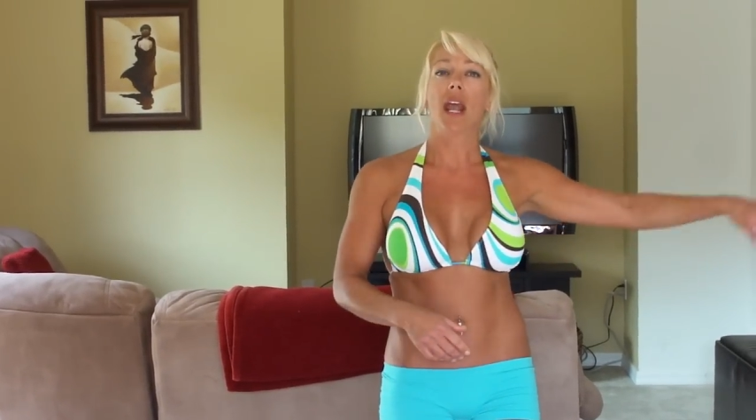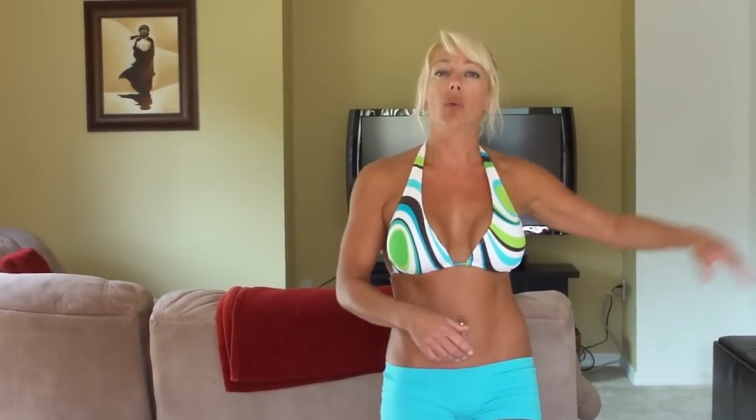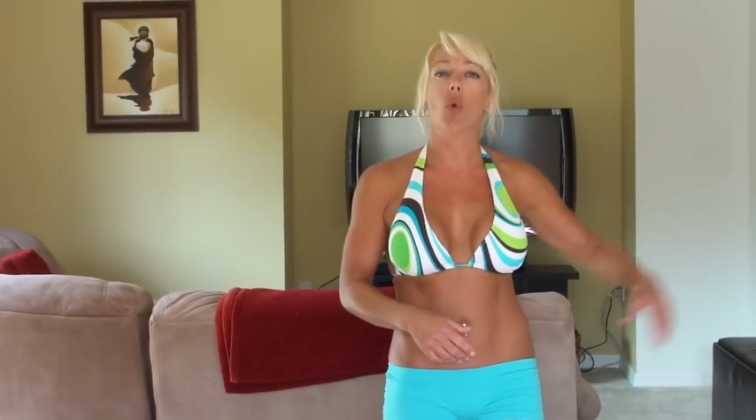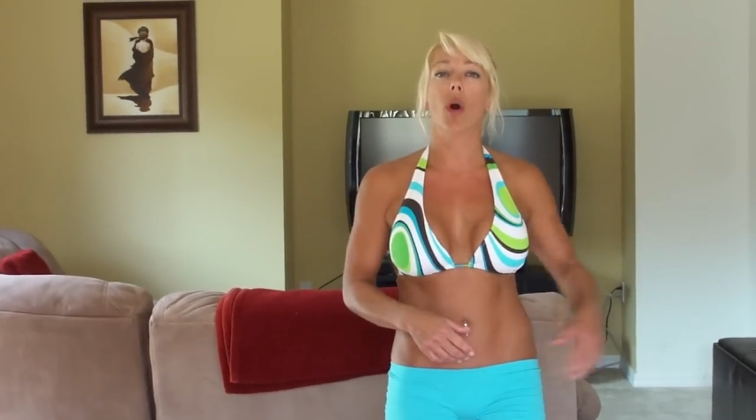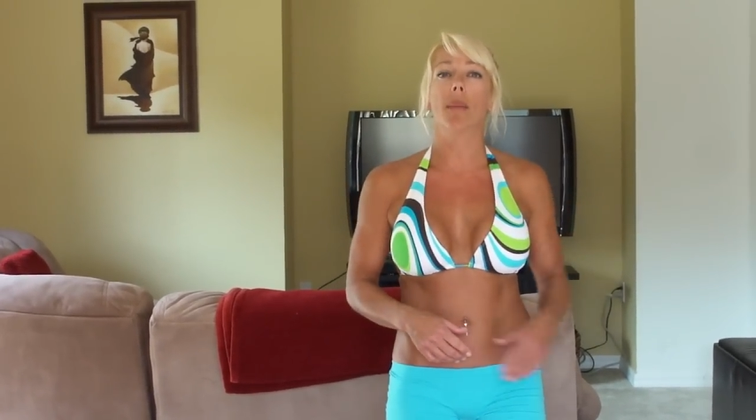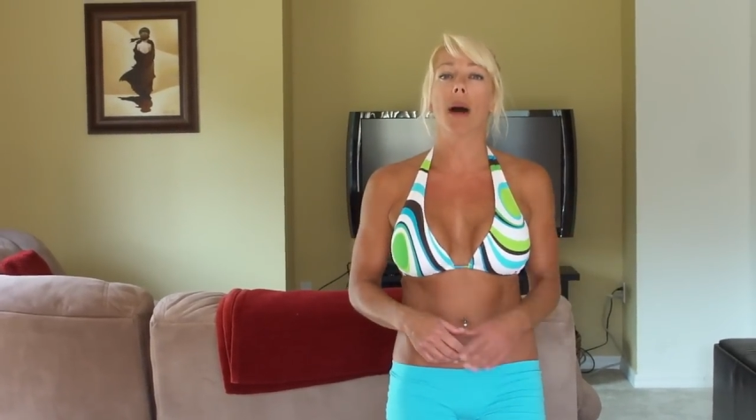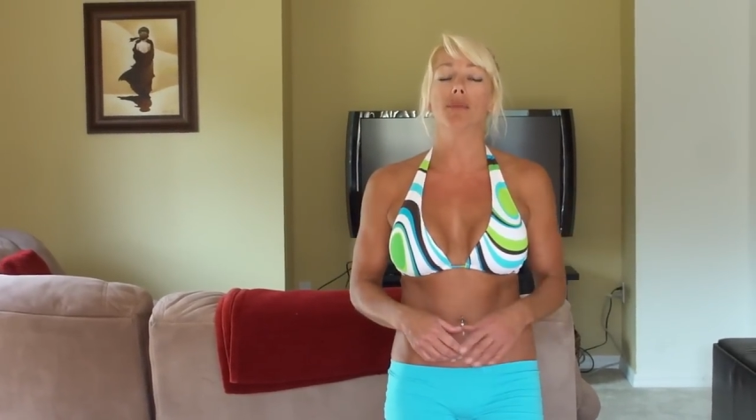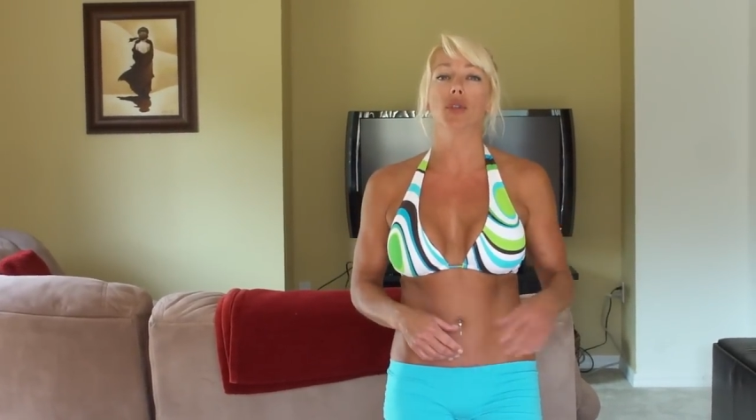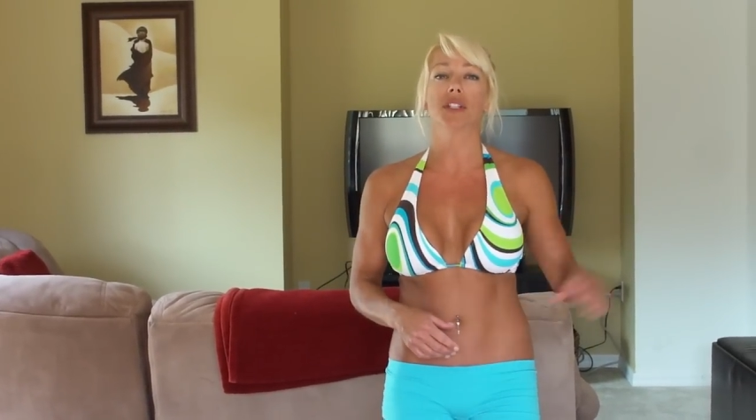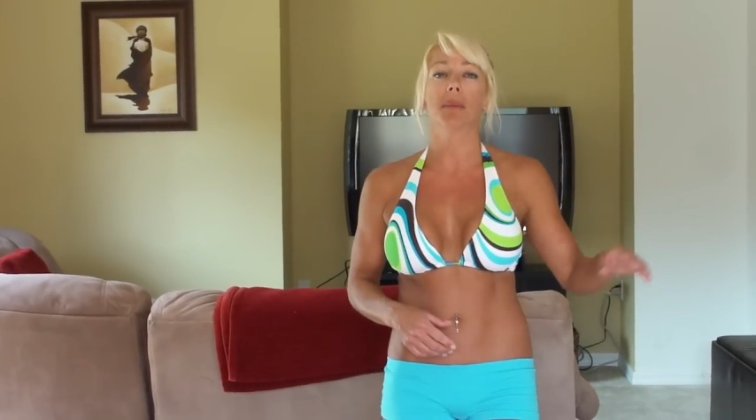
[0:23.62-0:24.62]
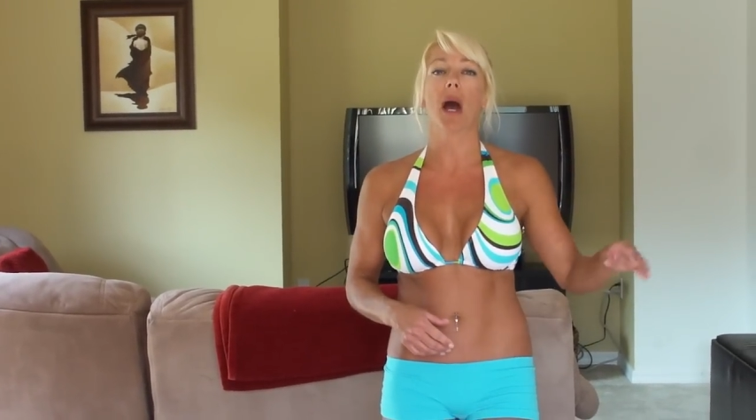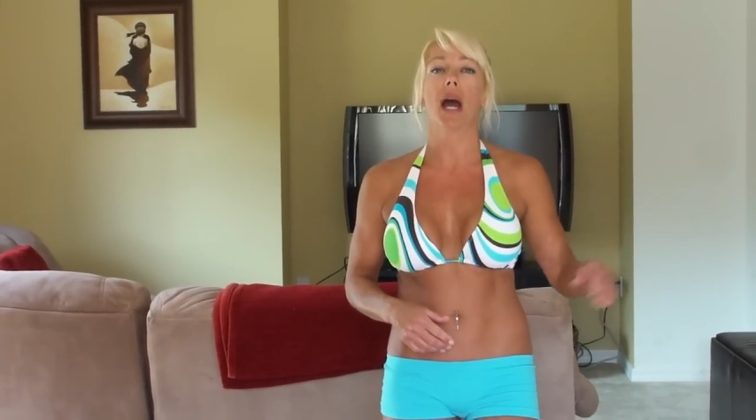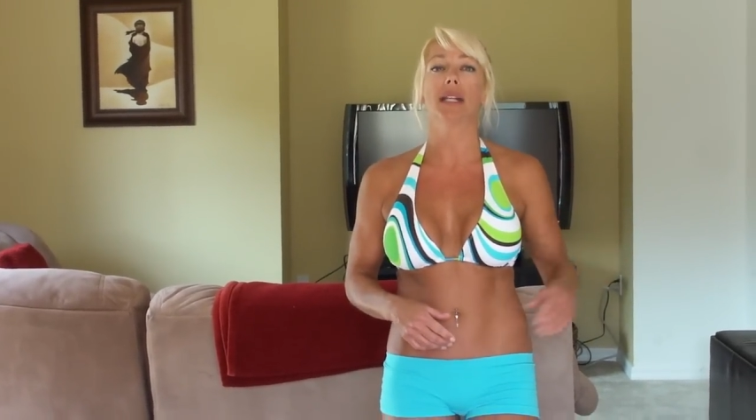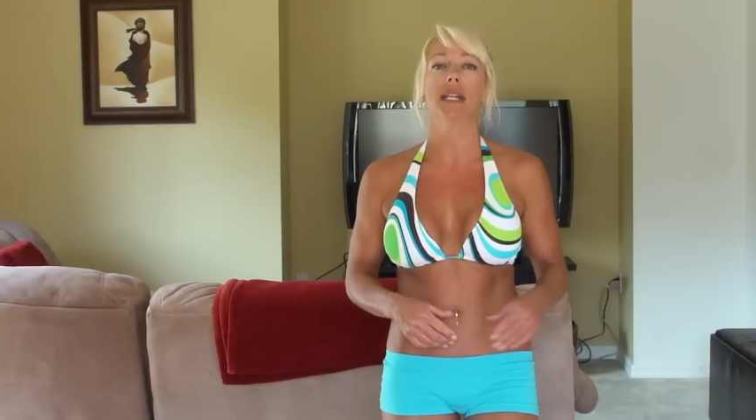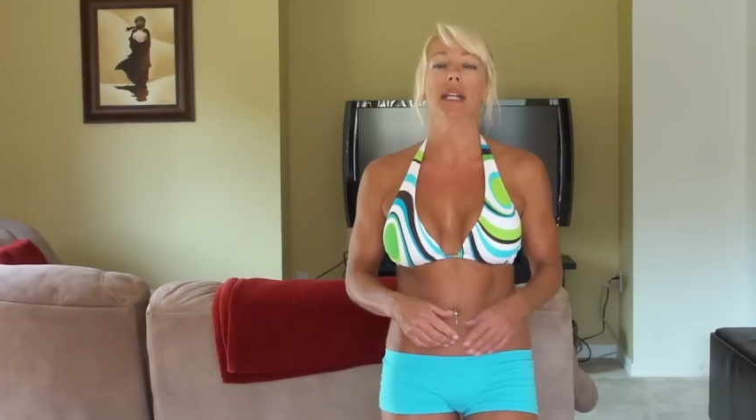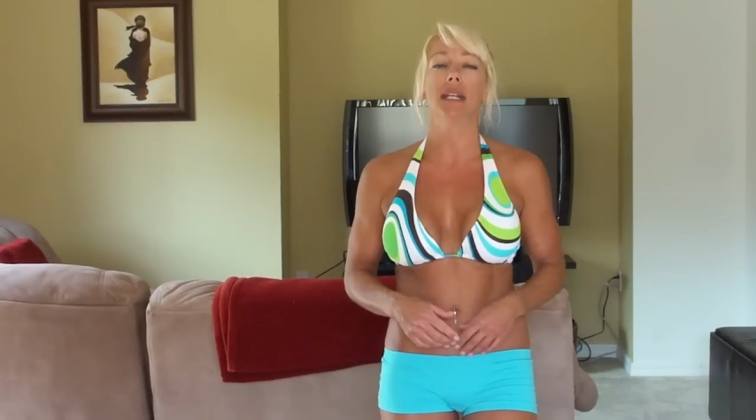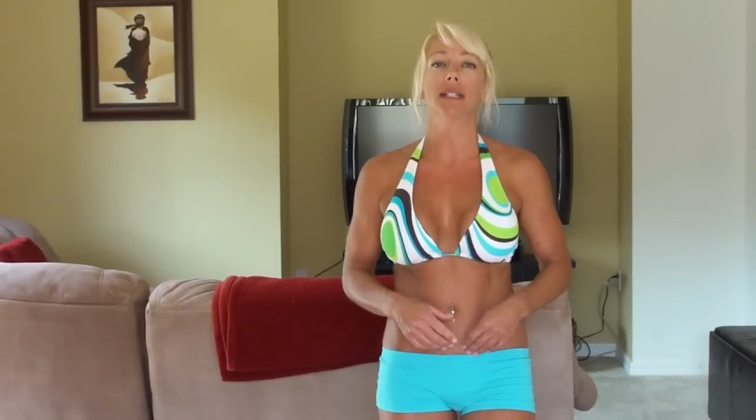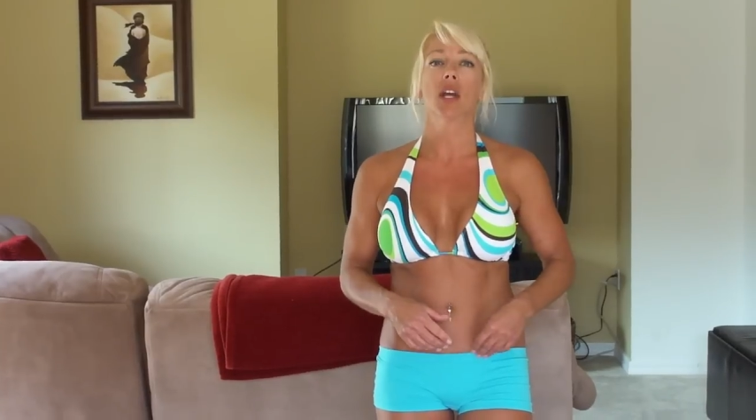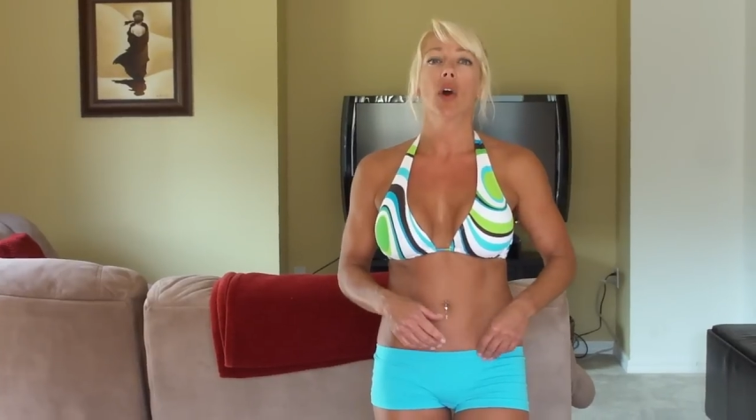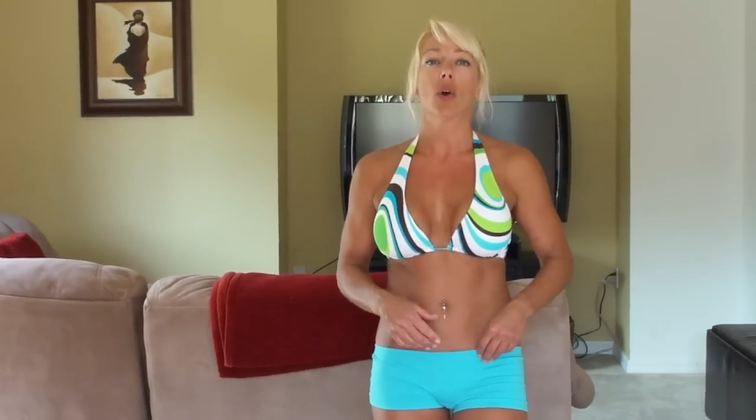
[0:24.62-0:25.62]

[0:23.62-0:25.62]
and warm up, do some high knees